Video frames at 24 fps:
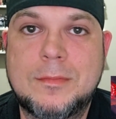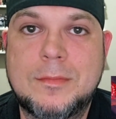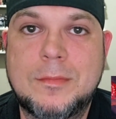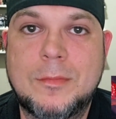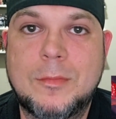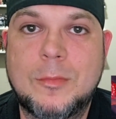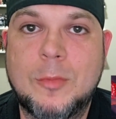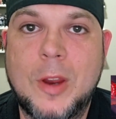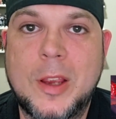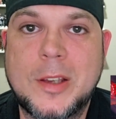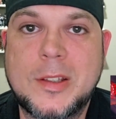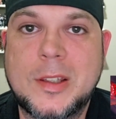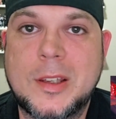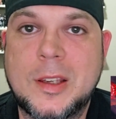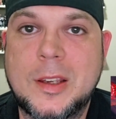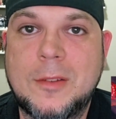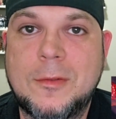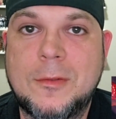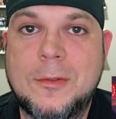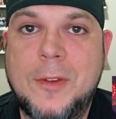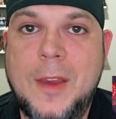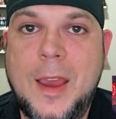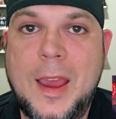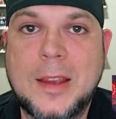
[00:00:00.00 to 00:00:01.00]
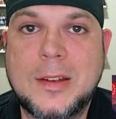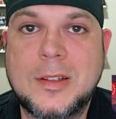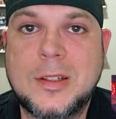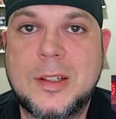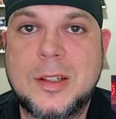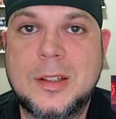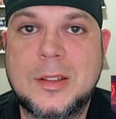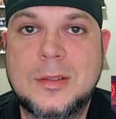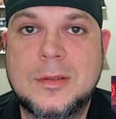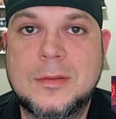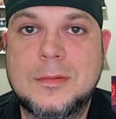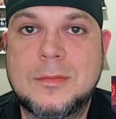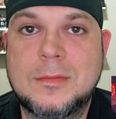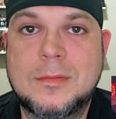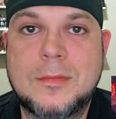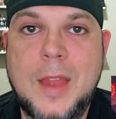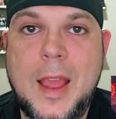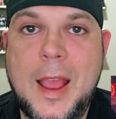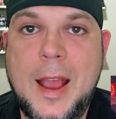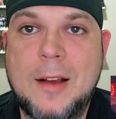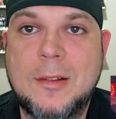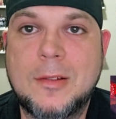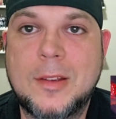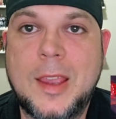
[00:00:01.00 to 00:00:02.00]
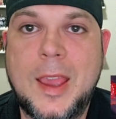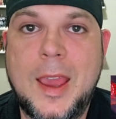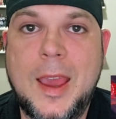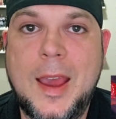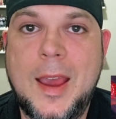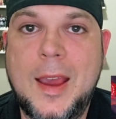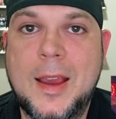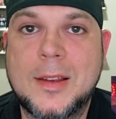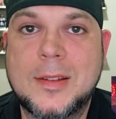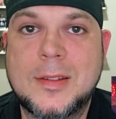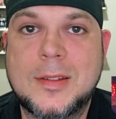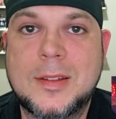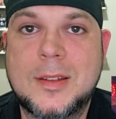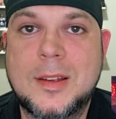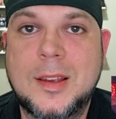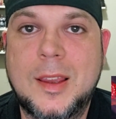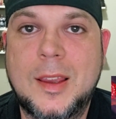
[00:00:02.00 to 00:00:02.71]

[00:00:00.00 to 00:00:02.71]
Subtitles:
wrestling faction outcast,